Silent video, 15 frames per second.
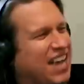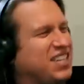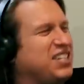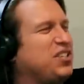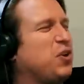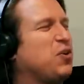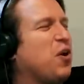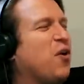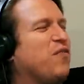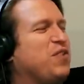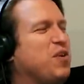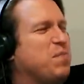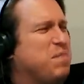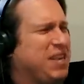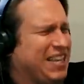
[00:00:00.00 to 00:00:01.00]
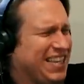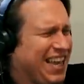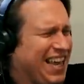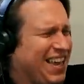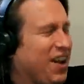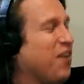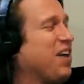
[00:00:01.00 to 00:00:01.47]
I just don't know if you mean
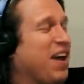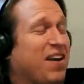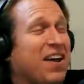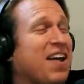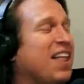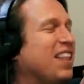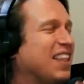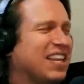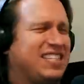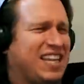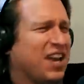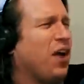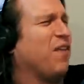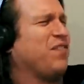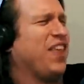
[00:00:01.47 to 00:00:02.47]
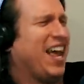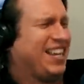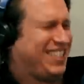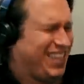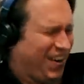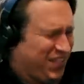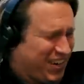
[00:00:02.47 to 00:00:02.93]
like, okay, let's get off
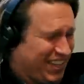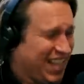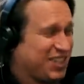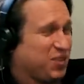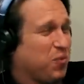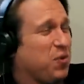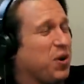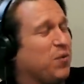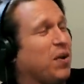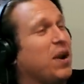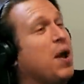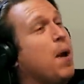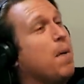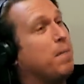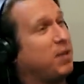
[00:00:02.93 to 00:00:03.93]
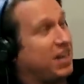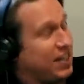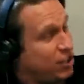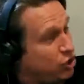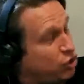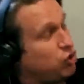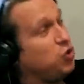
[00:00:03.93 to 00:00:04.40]
that subject. That's yeah. a weird one. But
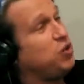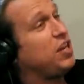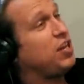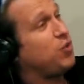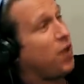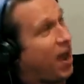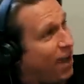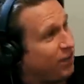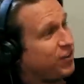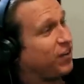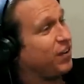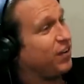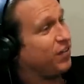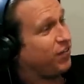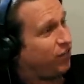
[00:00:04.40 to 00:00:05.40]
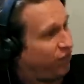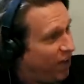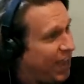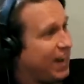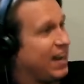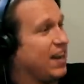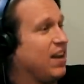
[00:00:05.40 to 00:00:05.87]
it's true that you have to
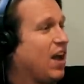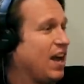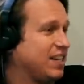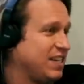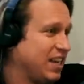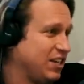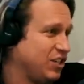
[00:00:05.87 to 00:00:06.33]
fight and not I